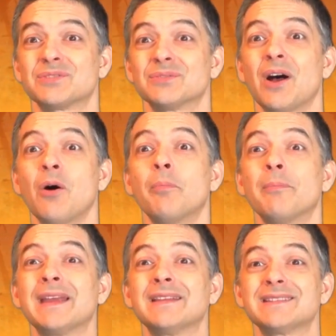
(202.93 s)
to help
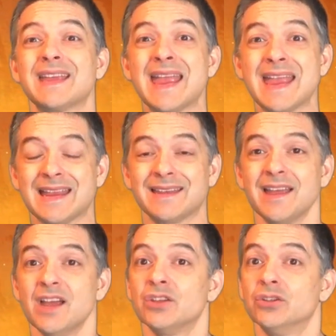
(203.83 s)

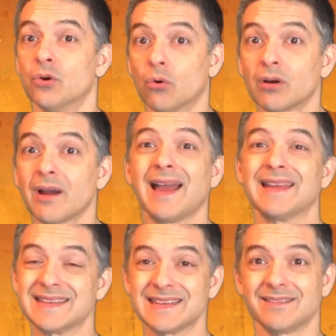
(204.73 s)
maintain your
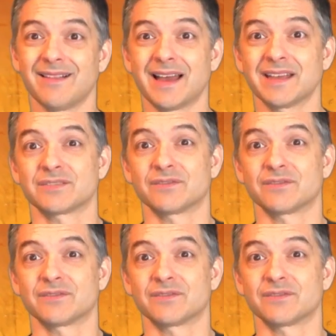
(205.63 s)
idealized